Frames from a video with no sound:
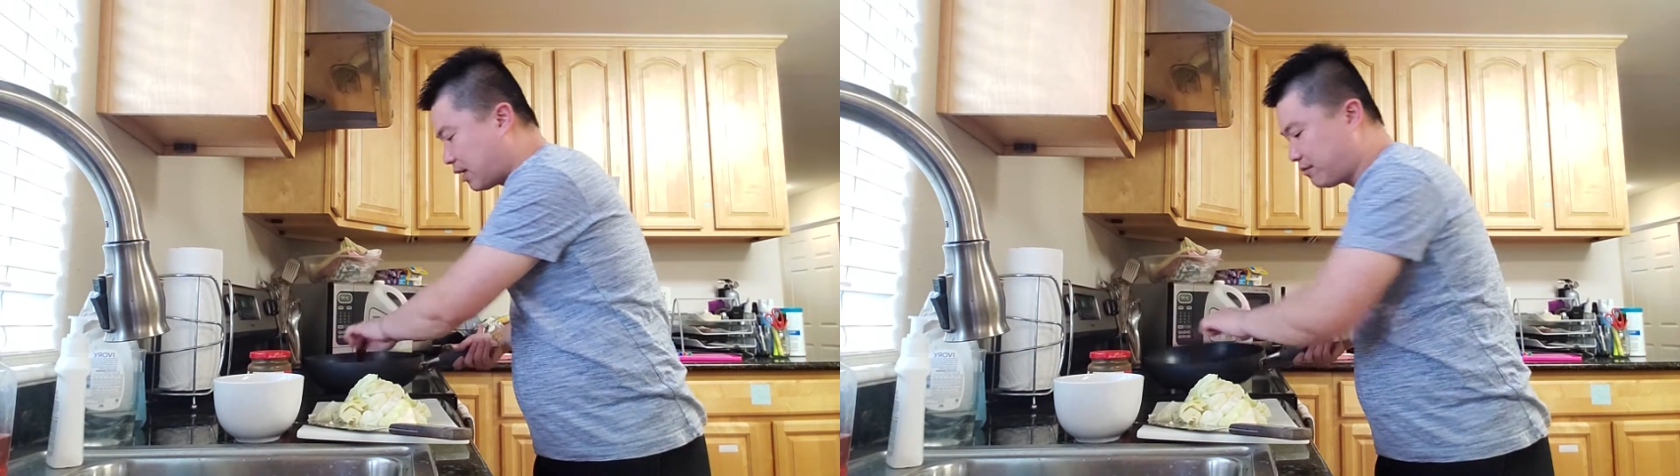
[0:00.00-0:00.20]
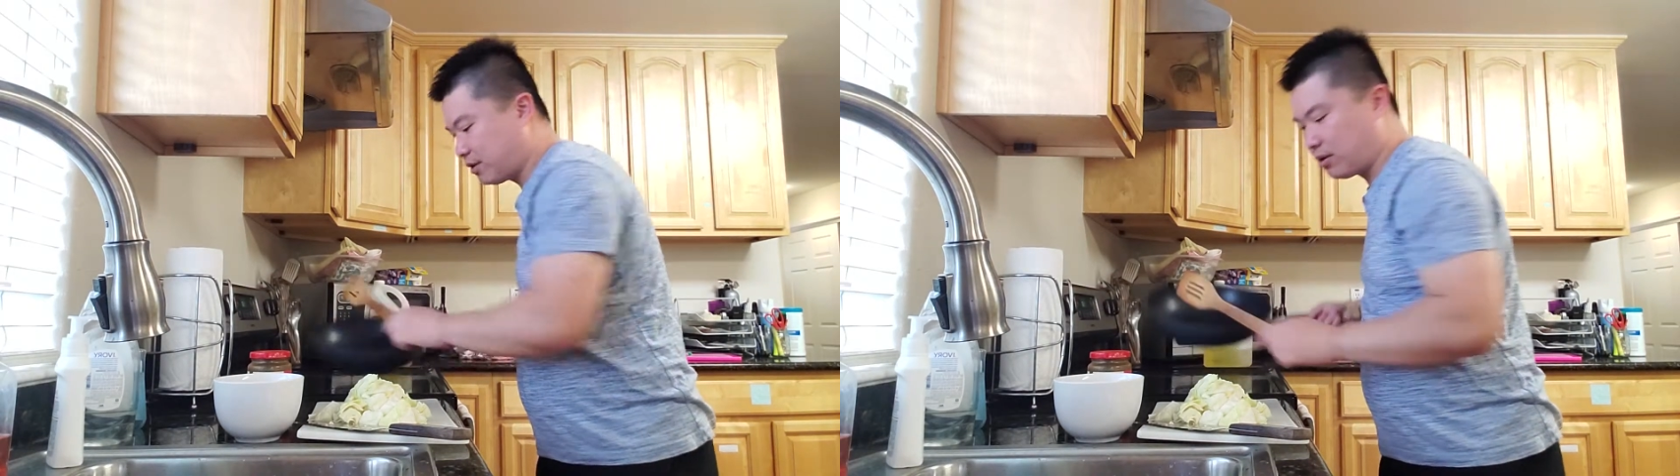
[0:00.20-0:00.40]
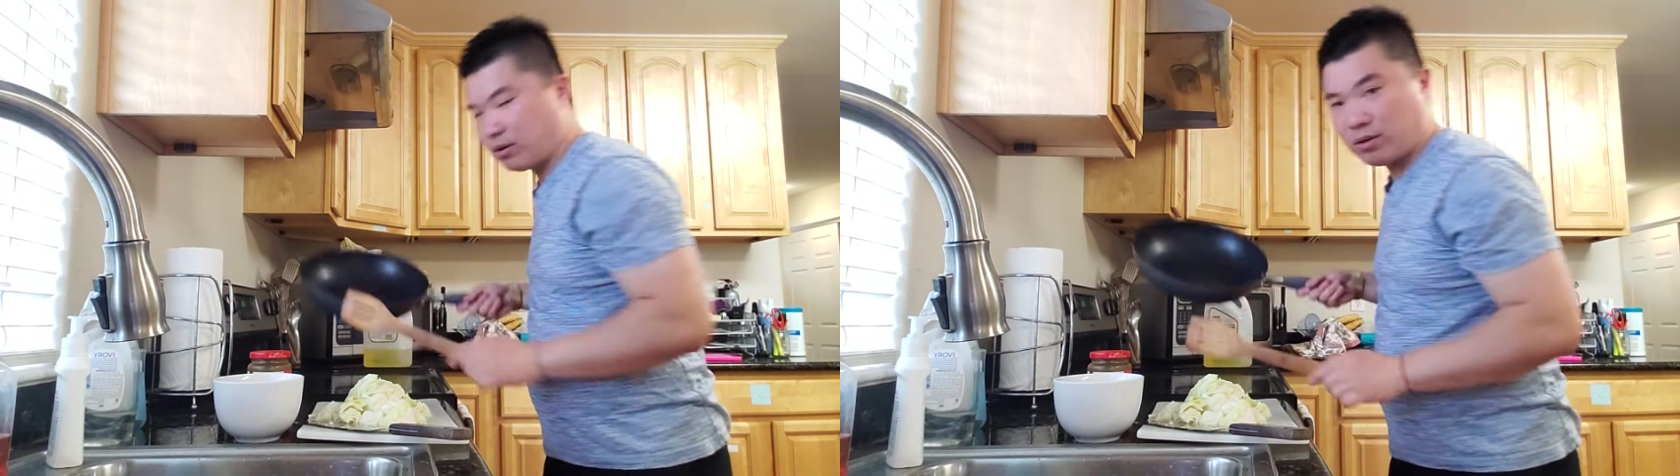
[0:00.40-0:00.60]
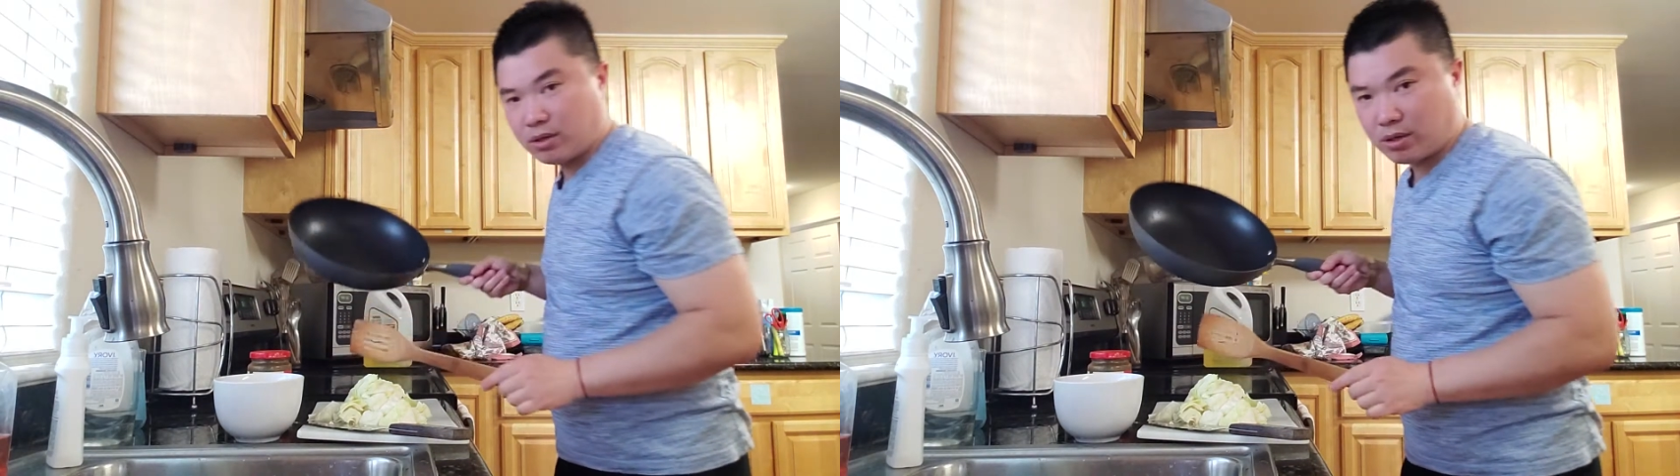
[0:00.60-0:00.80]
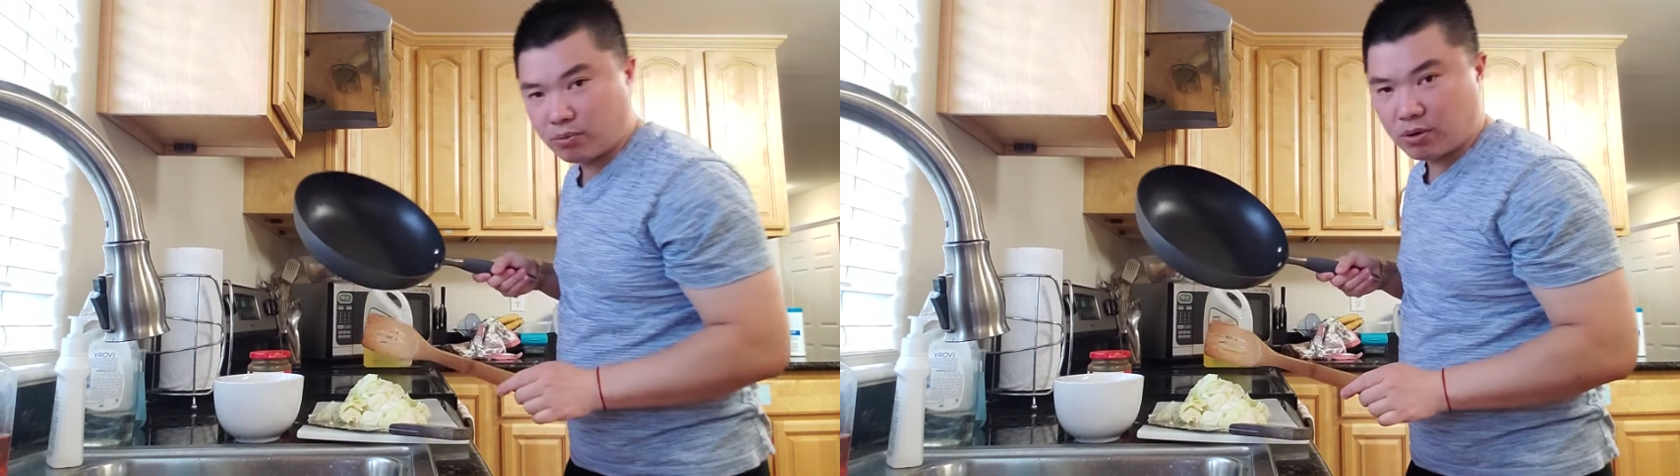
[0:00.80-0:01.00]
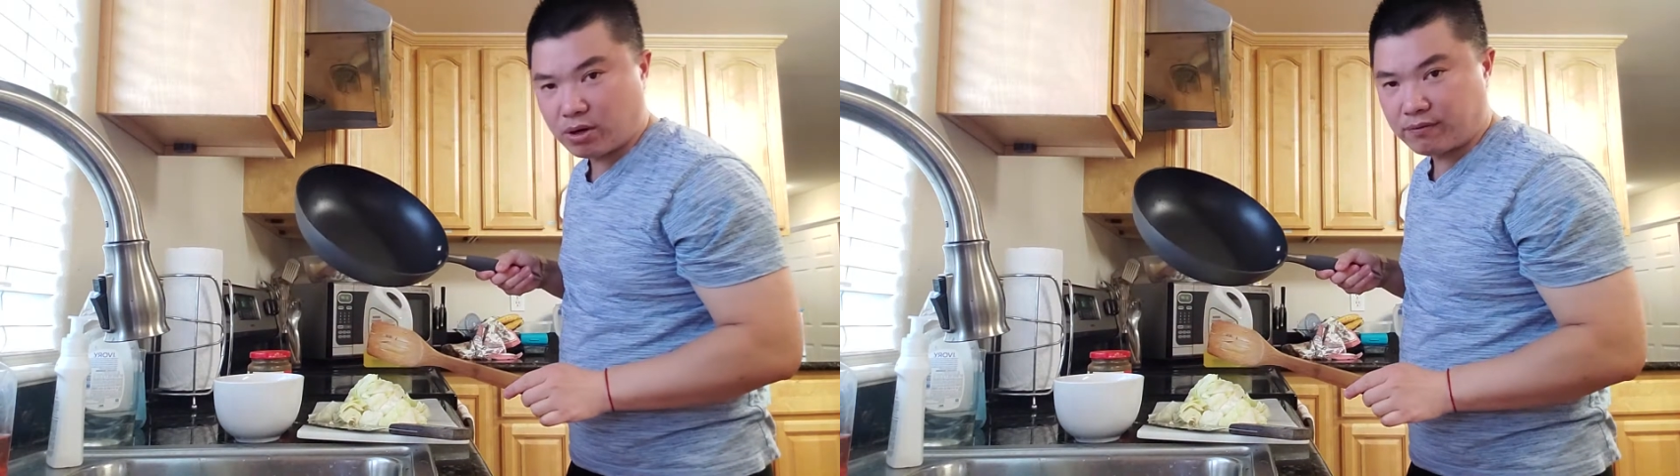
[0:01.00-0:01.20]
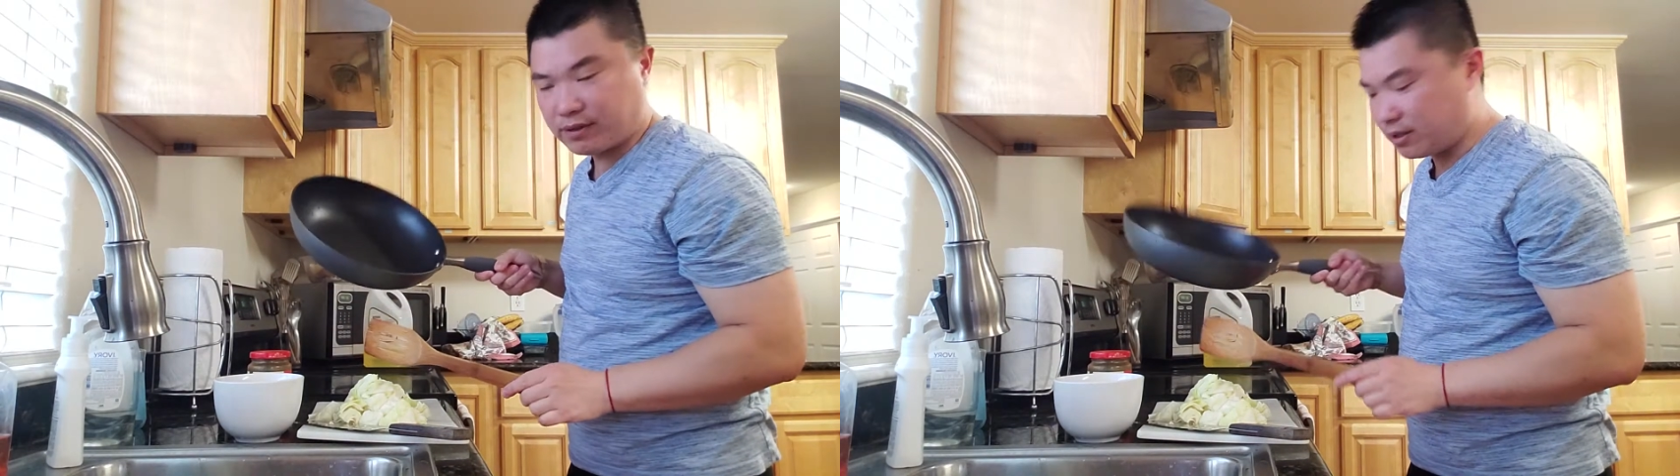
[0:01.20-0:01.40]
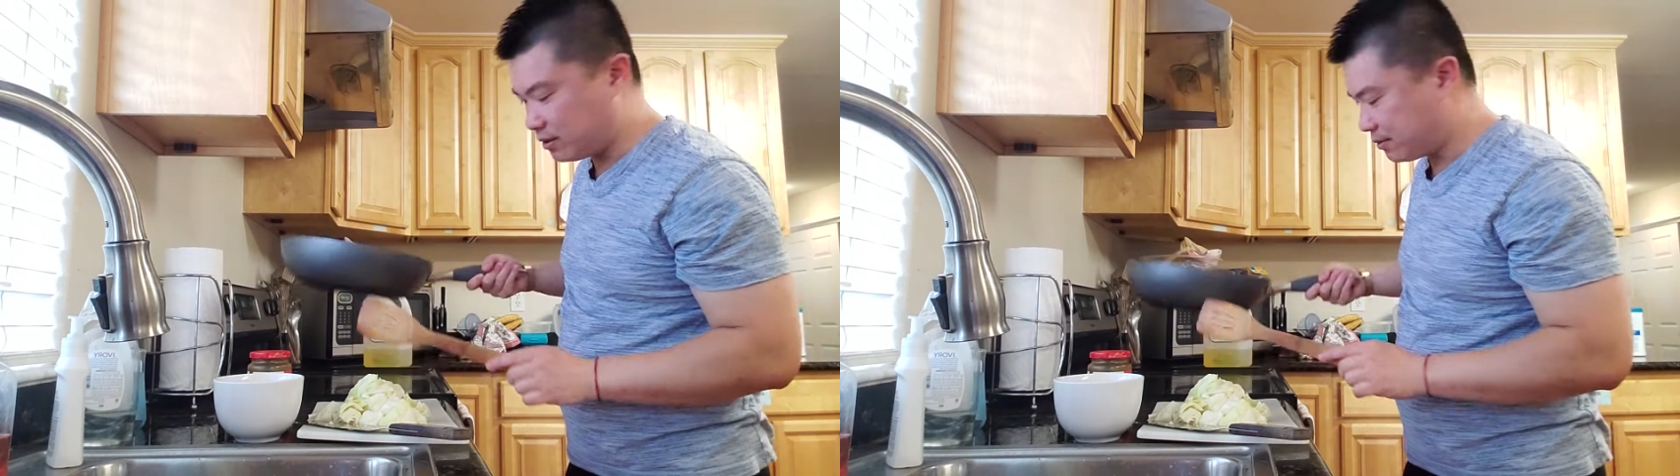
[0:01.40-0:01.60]
have a wok
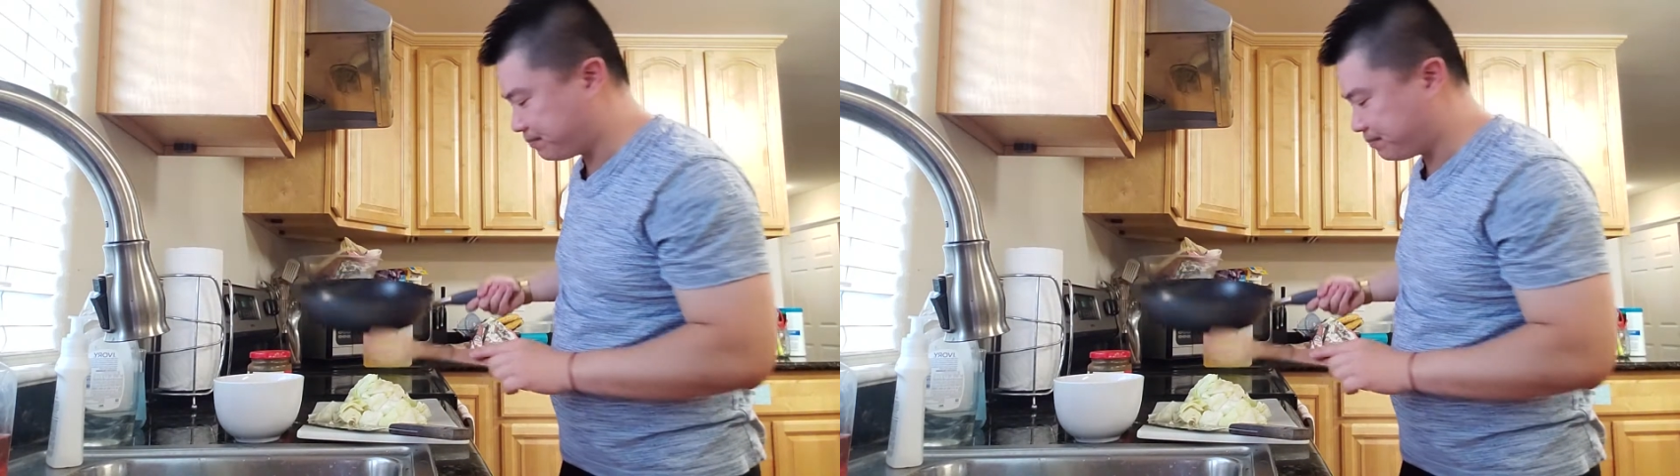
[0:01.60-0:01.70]
here,